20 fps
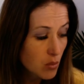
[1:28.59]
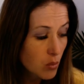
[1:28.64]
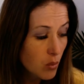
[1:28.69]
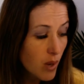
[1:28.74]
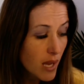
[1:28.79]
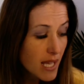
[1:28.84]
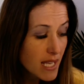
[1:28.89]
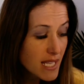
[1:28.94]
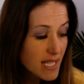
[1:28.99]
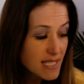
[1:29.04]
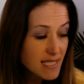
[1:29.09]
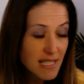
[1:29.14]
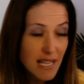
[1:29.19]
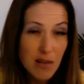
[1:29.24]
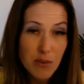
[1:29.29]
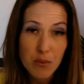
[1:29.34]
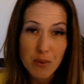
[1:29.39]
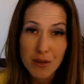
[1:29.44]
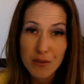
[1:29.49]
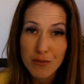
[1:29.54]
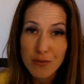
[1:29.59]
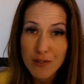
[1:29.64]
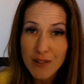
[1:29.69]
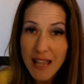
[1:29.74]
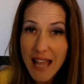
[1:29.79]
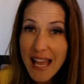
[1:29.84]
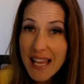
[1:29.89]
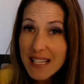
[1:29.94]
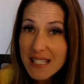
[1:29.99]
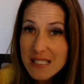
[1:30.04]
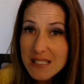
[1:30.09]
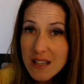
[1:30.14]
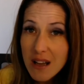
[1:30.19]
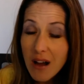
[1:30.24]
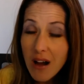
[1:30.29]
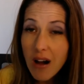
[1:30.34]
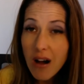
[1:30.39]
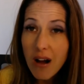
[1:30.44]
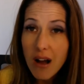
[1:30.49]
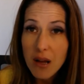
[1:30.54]
One is I reflect
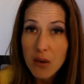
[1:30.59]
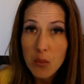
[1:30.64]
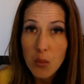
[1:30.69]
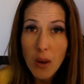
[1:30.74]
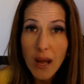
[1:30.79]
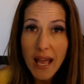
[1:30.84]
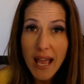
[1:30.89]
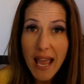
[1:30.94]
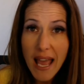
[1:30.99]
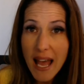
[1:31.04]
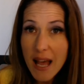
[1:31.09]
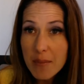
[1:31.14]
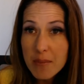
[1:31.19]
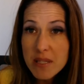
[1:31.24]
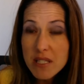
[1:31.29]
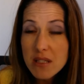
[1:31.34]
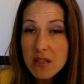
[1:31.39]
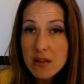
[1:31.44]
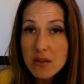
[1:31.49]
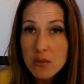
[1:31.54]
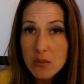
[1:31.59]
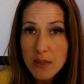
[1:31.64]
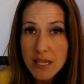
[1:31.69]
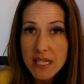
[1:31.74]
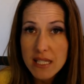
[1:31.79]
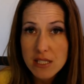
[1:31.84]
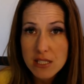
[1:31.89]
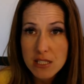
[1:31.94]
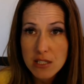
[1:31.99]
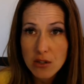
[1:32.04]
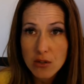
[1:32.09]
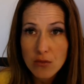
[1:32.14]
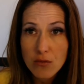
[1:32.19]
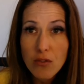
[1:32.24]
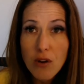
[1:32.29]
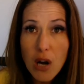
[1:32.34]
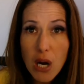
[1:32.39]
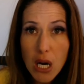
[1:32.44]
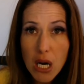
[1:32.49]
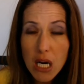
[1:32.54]
on what happened on the week so
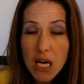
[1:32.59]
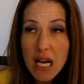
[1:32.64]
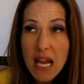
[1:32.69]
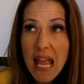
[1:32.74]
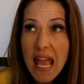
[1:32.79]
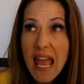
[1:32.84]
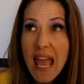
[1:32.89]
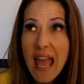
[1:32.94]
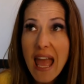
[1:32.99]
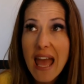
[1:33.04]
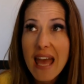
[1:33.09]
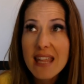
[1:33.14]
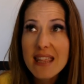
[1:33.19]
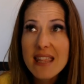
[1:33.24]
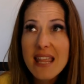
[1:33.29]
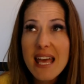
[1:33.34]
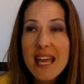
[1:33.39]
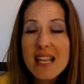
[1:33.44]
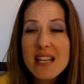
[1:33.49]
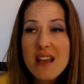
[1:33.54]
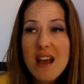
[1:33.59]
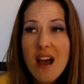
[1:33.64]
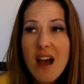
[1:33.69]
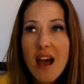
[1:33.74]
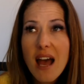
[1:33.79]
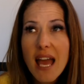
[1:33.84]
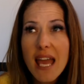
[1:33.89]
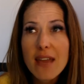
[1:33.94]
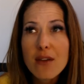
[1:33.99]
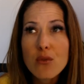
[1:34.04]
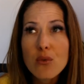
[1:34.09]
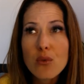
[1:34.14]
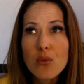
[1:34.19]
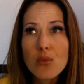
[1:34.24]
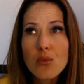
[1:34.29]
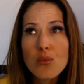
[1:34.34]
far, and then I